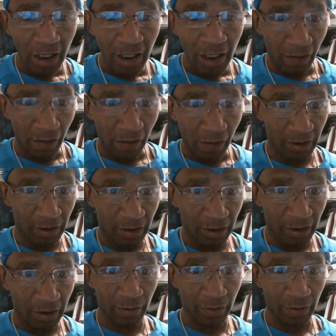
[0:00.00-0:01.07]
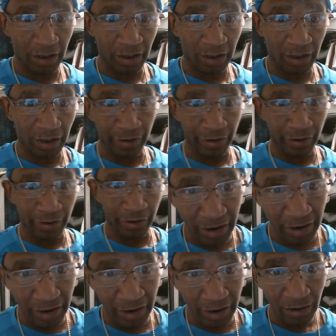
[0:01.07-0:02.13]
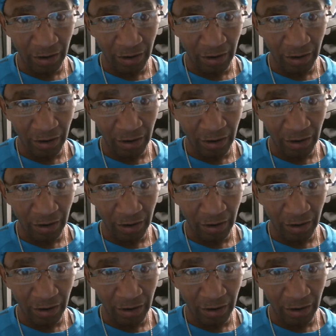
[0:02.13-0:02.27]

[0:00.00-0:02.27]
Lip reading: of if there's any resistance,